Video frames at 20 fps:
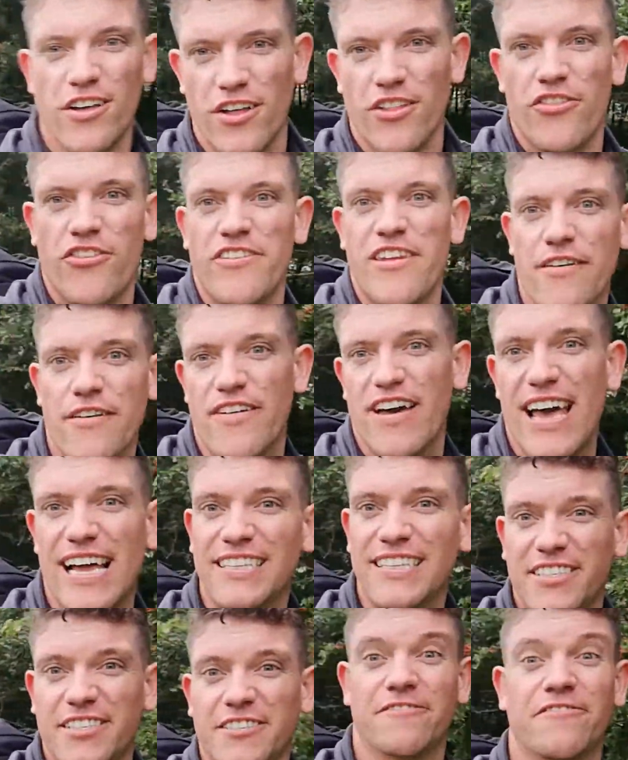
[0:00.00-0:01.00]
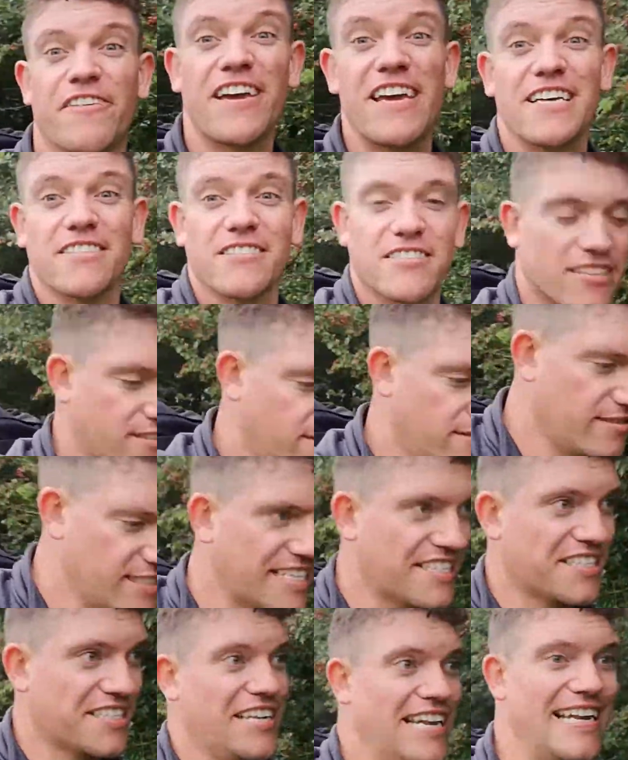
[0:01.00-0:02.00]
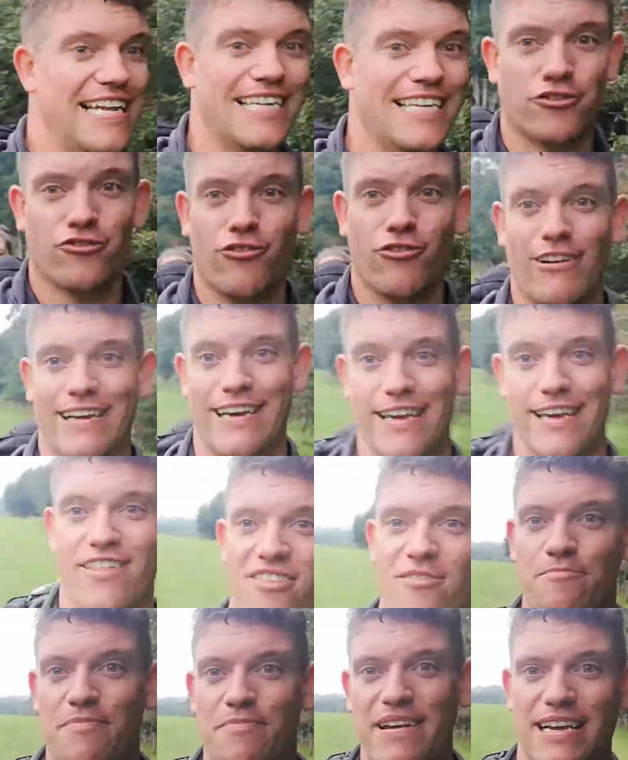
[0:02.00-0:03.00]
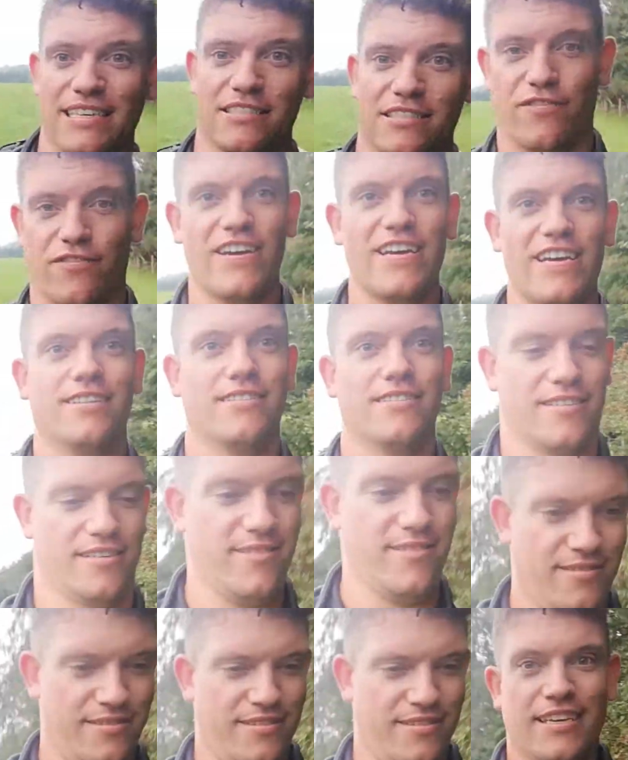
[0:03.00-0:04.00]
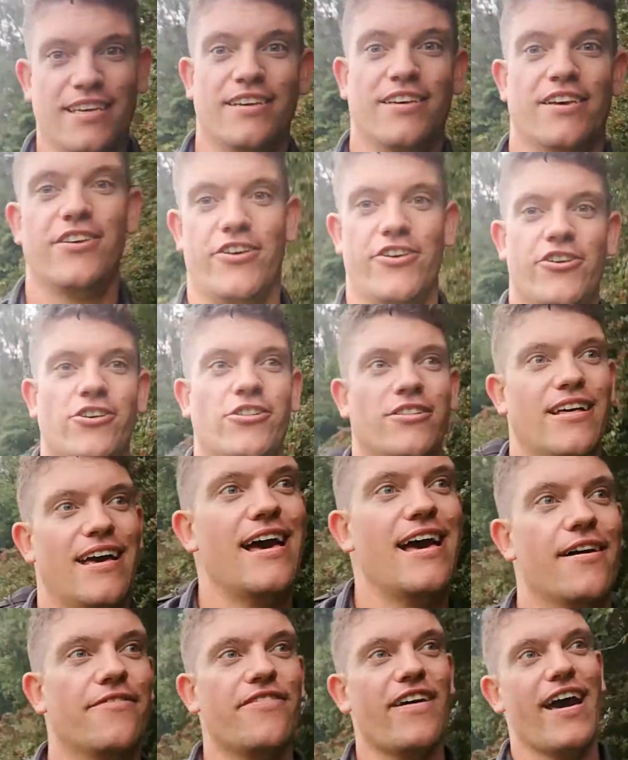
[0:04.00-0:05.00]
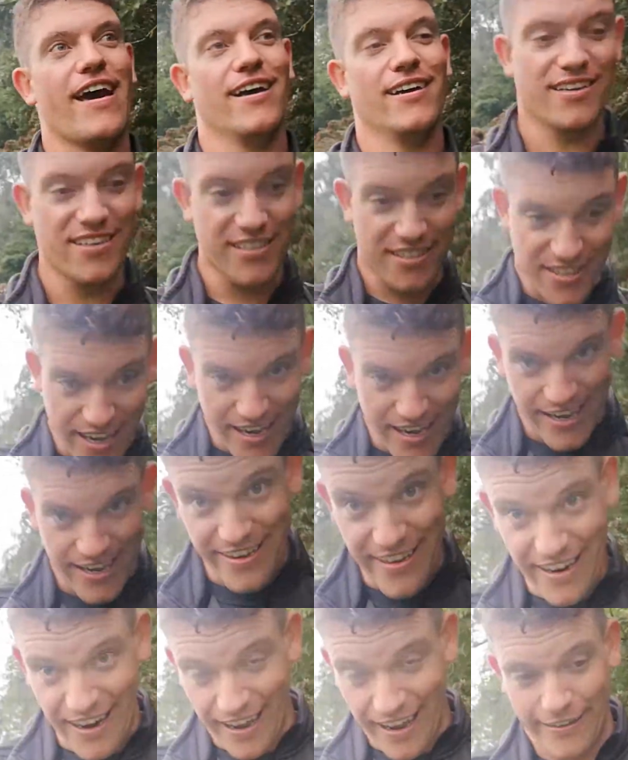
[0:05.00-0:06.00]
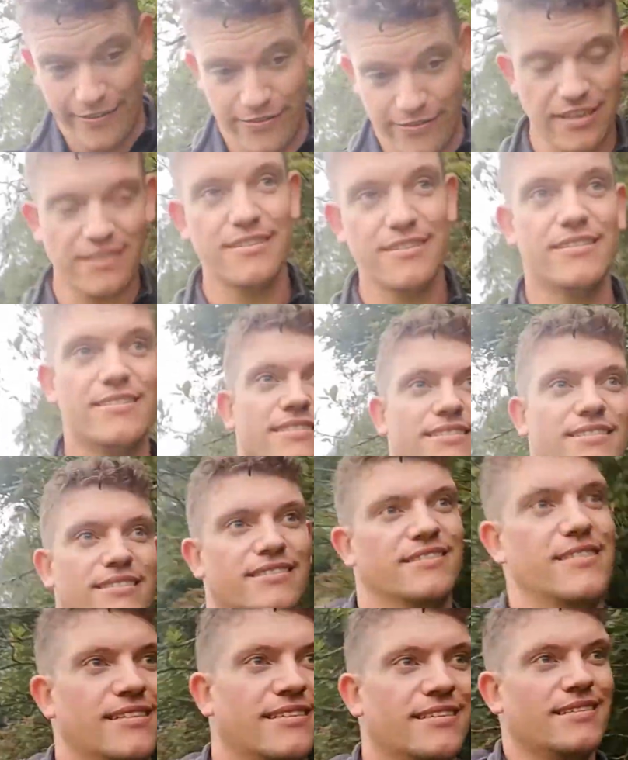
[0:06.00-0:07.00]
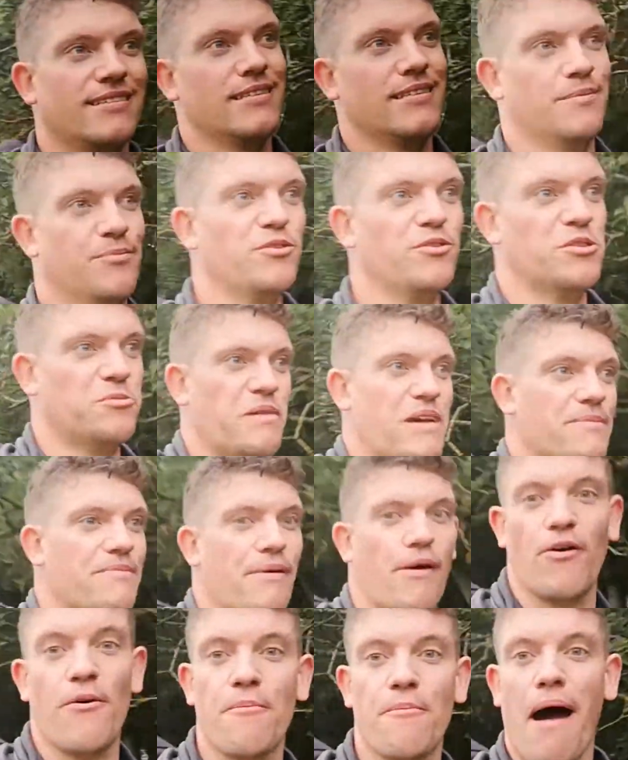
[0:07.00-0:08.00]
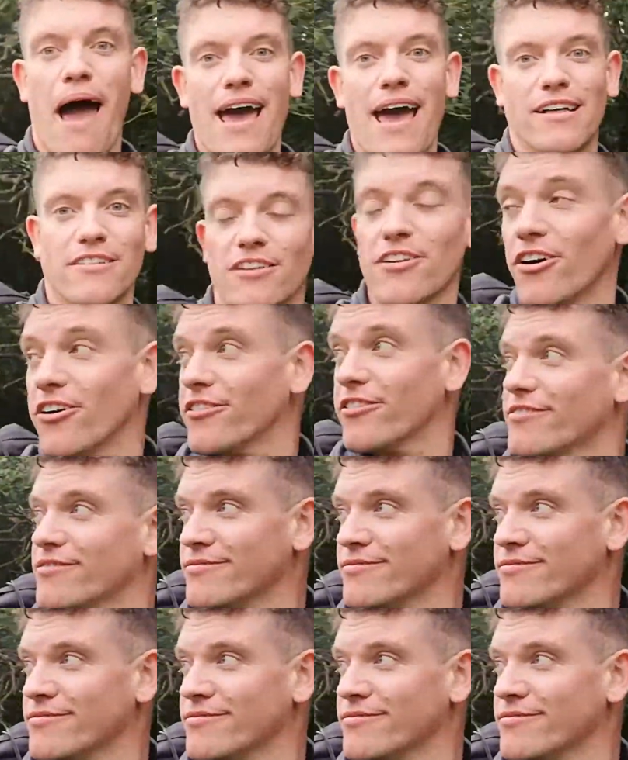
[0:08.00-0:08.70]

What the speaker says: the never-ending field. It's literally the biggest field you'll ever see in your life. Must be about a mile long,